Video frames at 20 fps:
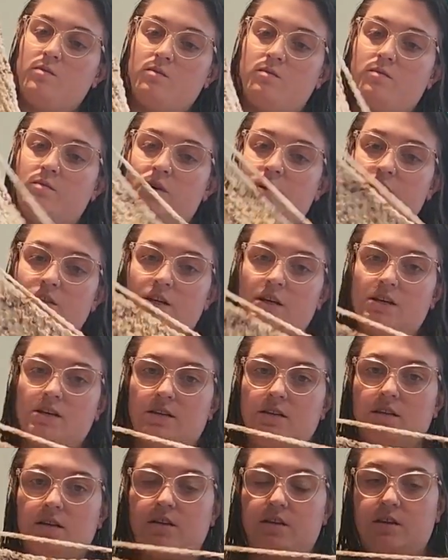we are
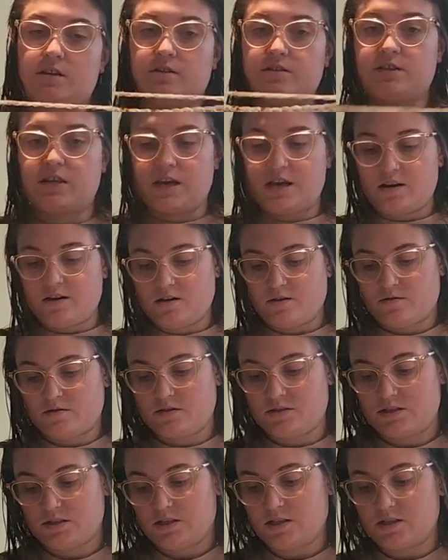technically on the other side. You can
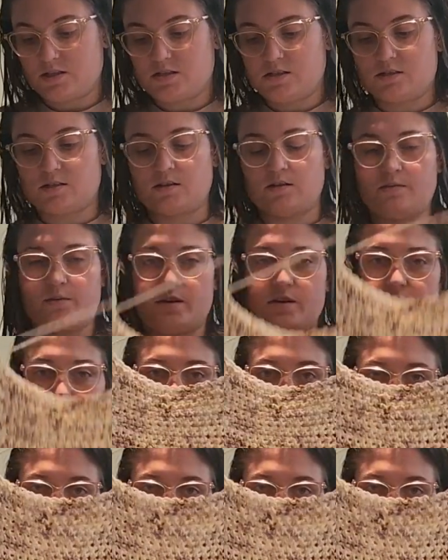see this is gonna be our neck